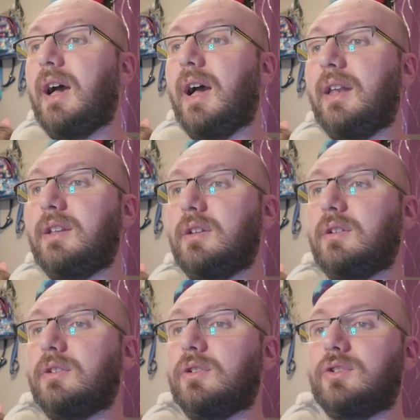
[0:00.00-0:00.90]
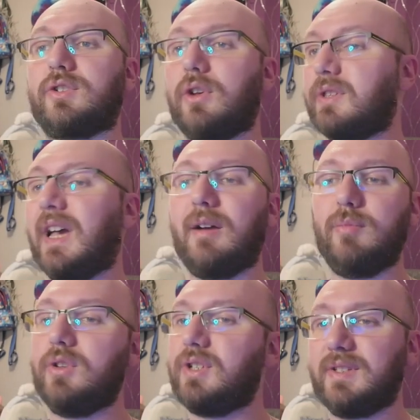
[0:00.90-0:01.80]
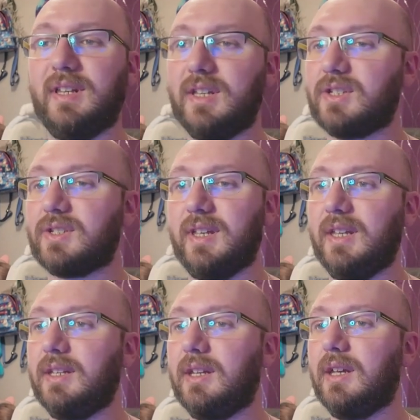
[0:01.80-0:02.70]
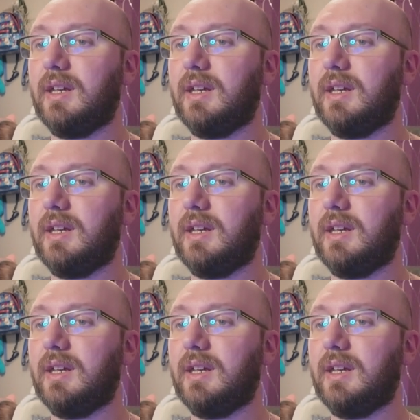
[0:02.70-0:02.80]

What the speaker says: and just cut how much is in each scene.